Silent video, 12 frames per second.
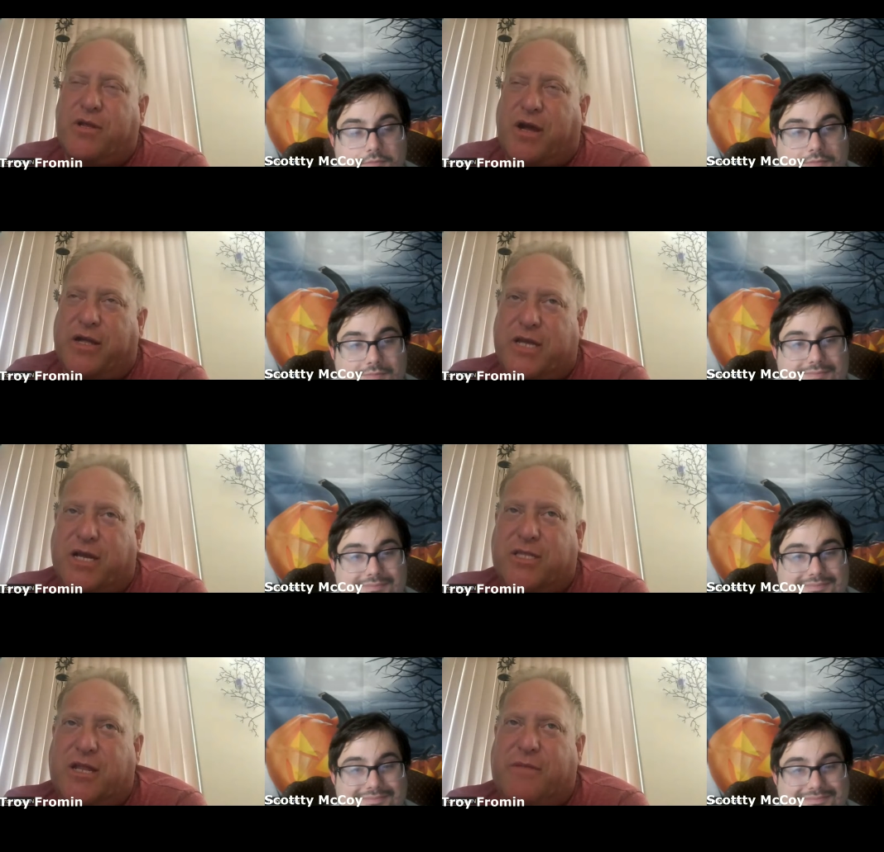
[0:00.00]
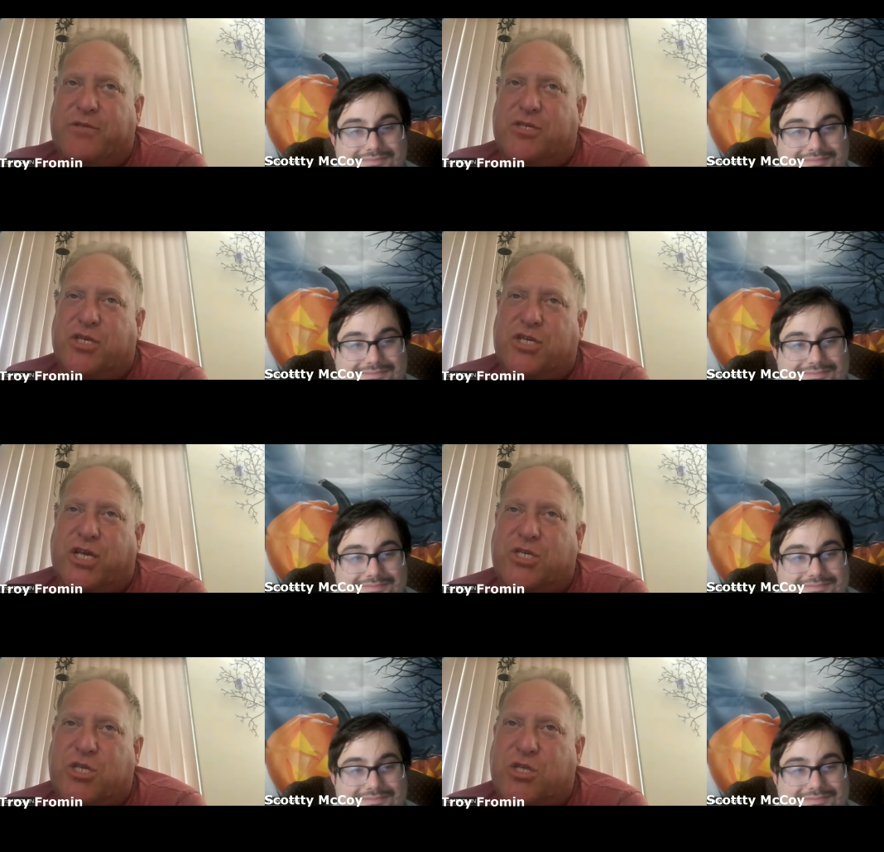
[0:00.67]
Speaker 1: contact them and
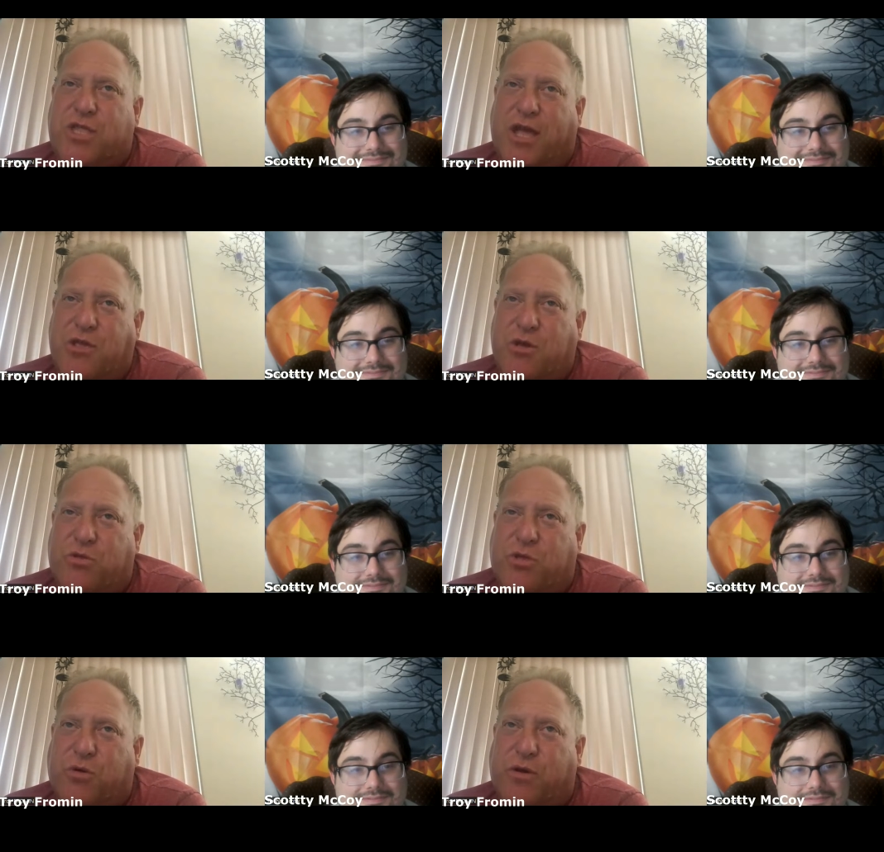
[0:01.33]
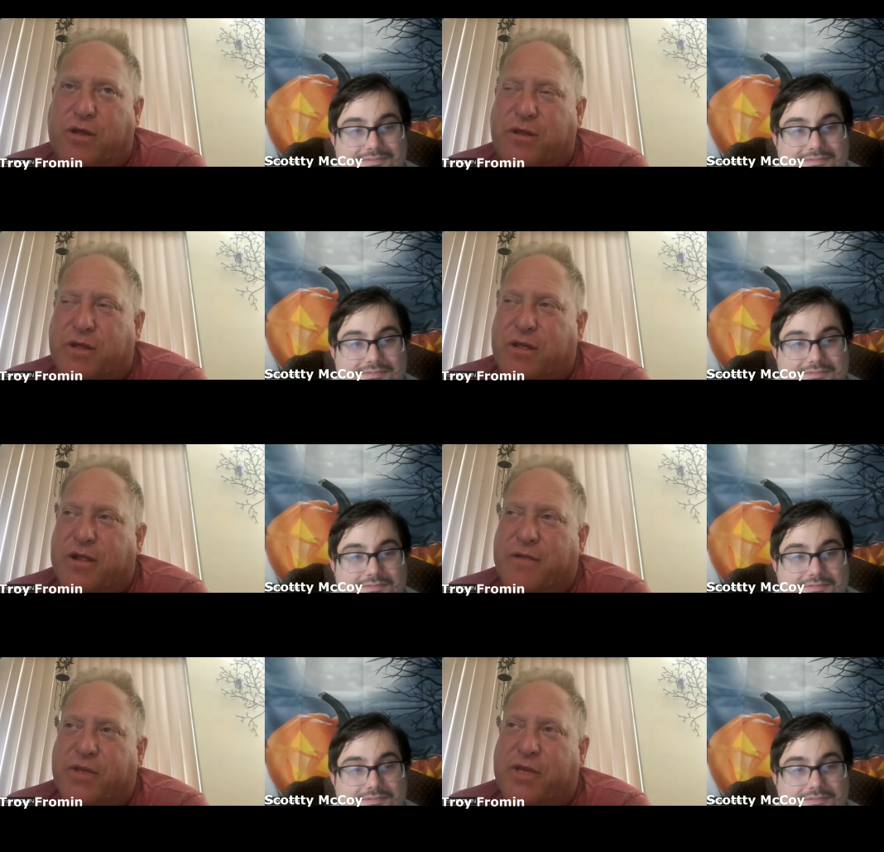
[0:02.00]
suggest that you do it,
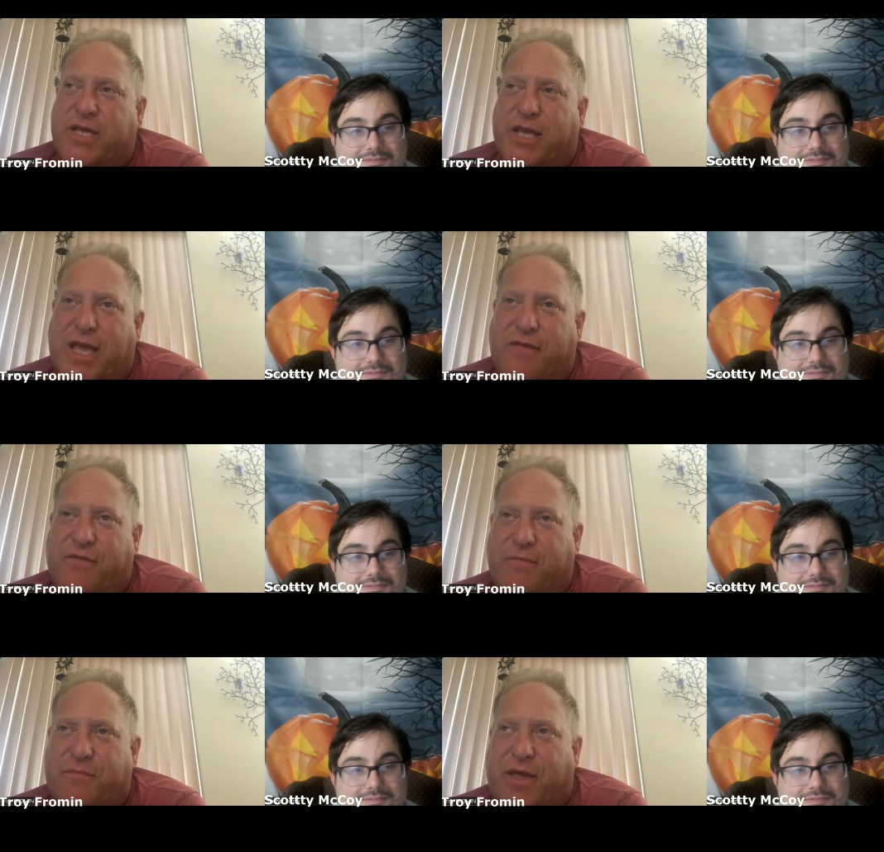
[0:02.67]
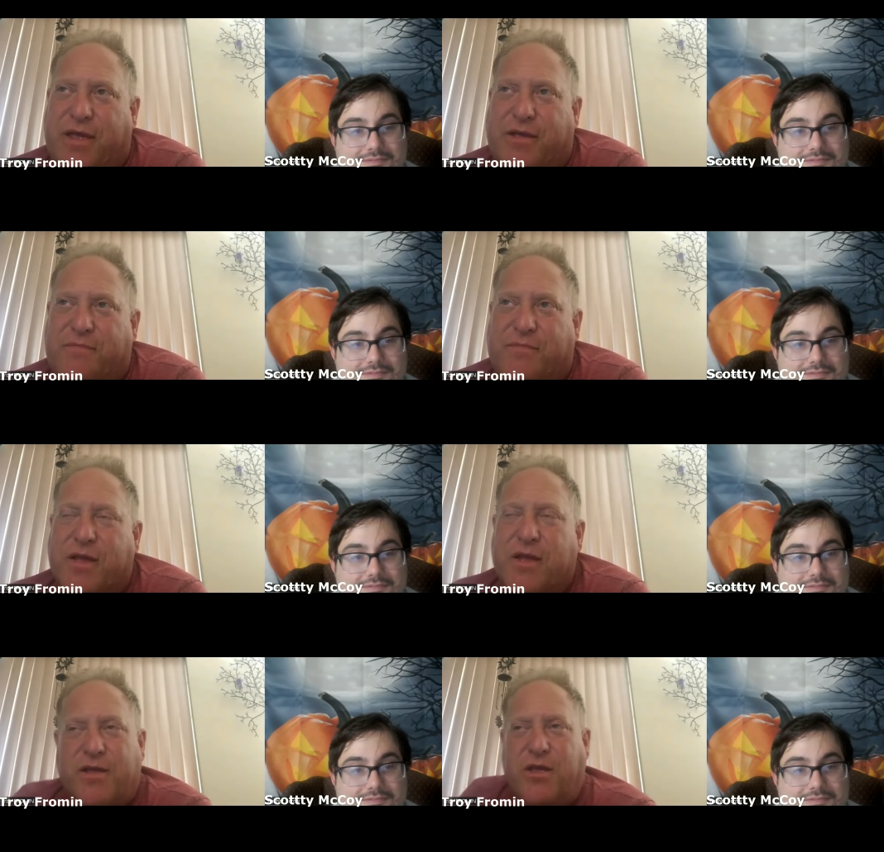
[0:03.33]
because I gave him, like,
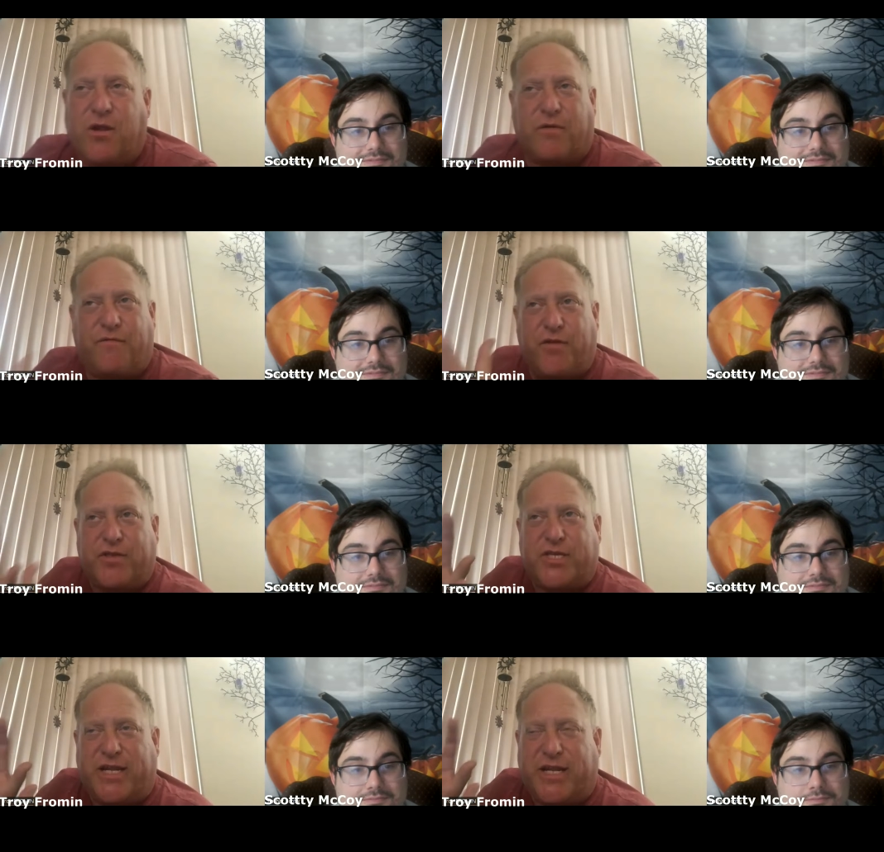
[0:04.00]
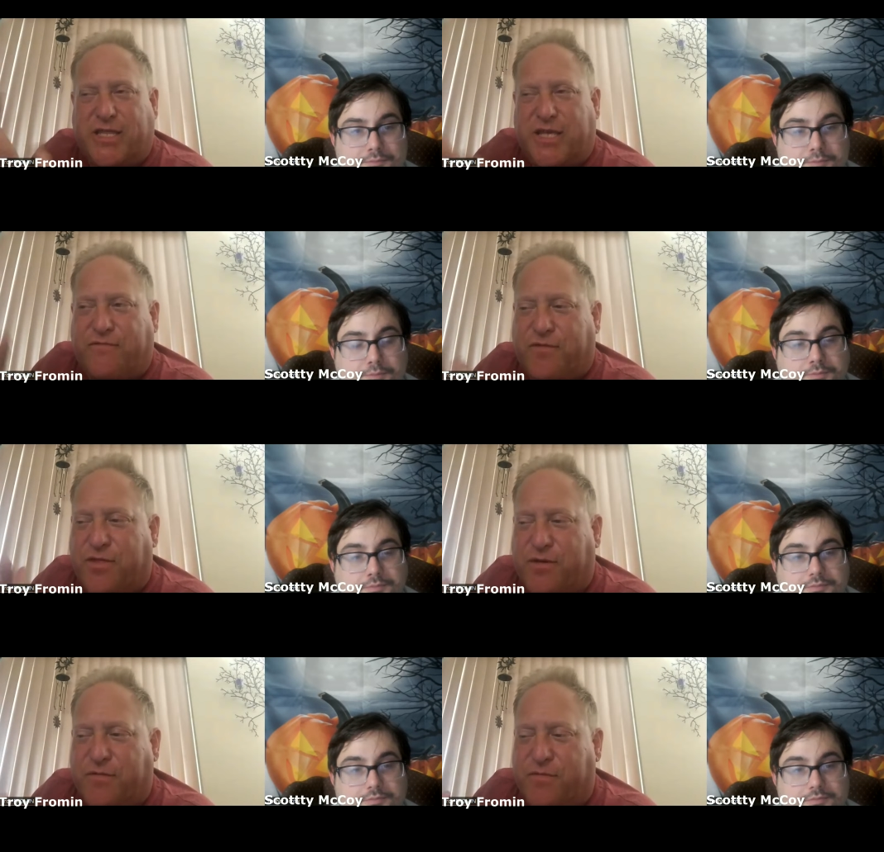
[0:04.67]
you know, if you see anything for
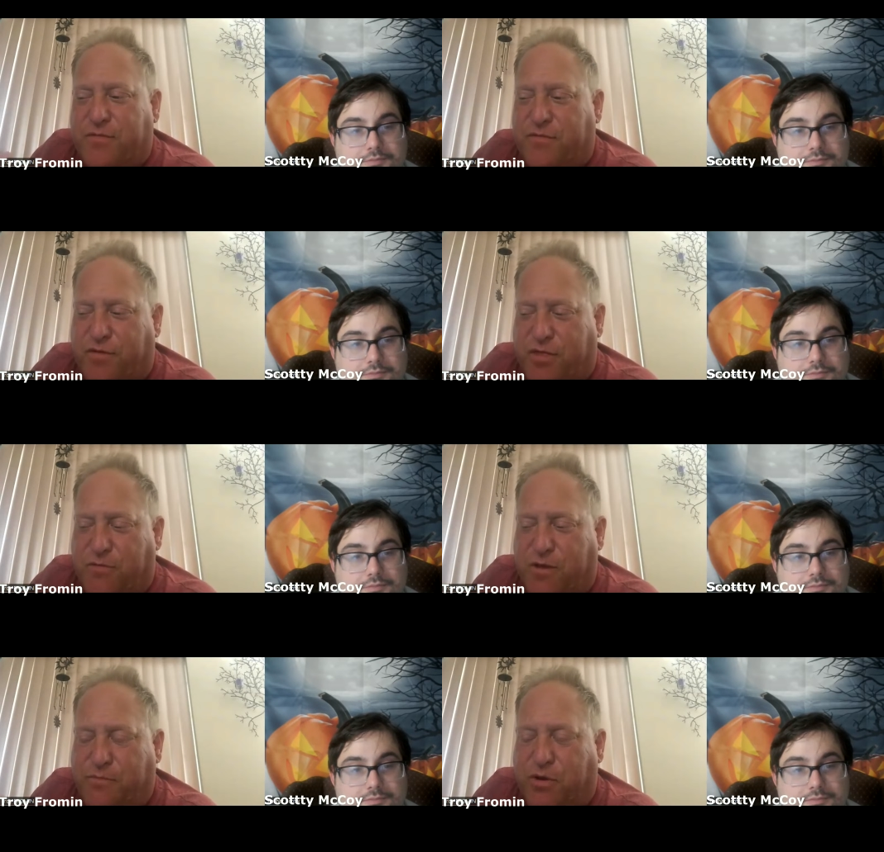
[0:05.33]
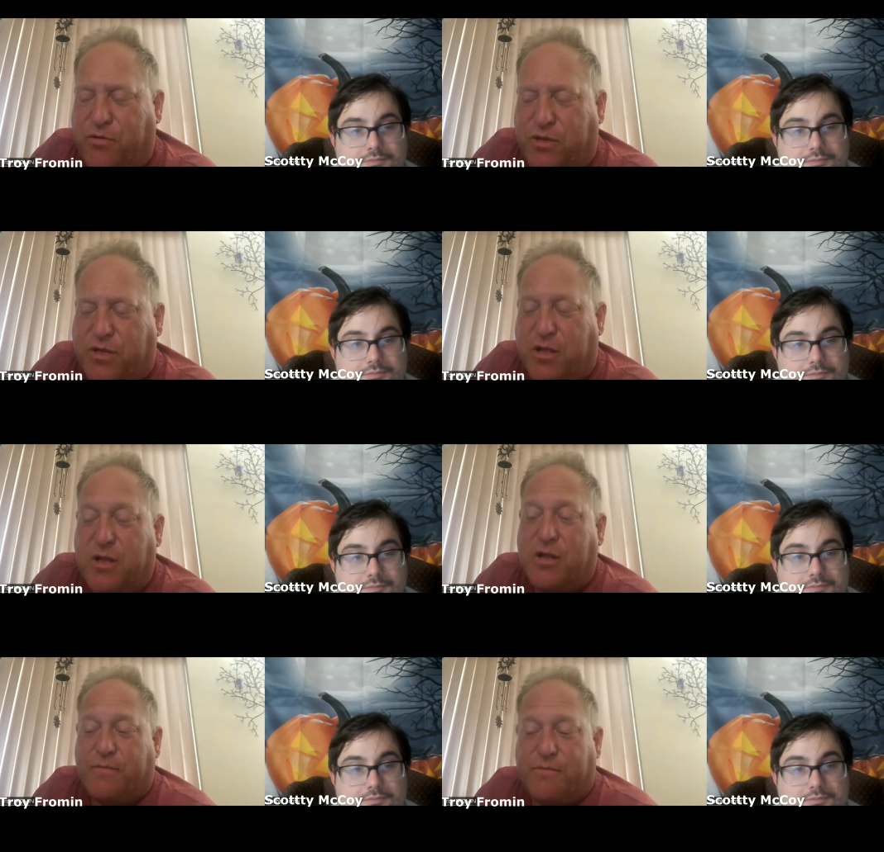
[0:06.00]
the reboot,
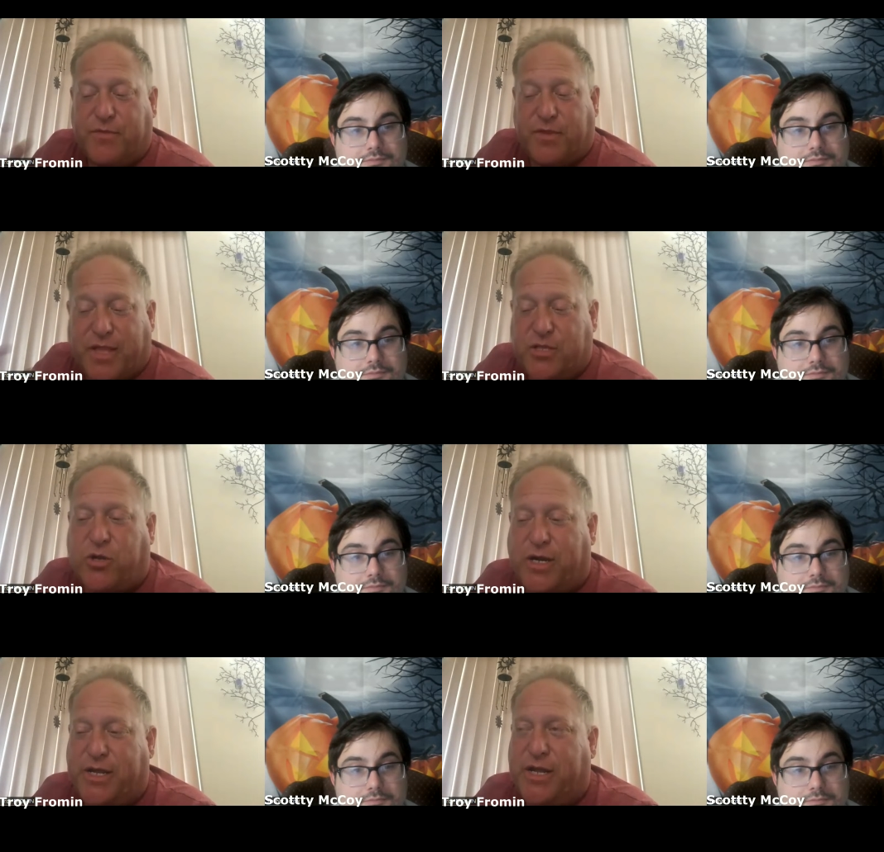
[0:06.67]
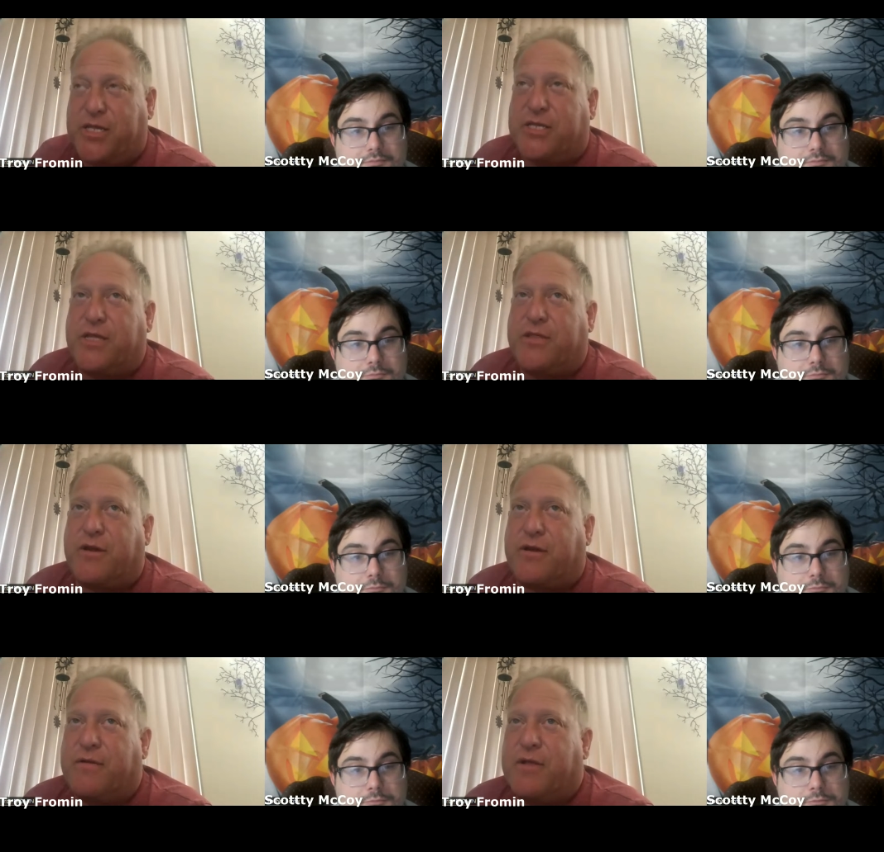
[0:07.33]
try to get us in
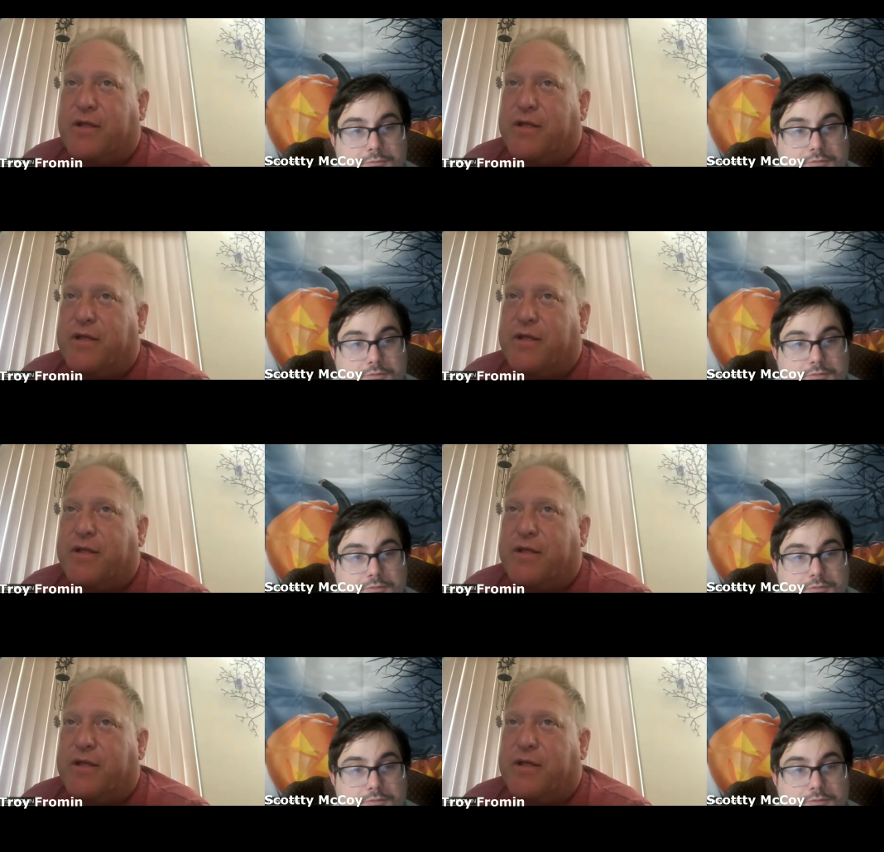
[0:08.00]
there."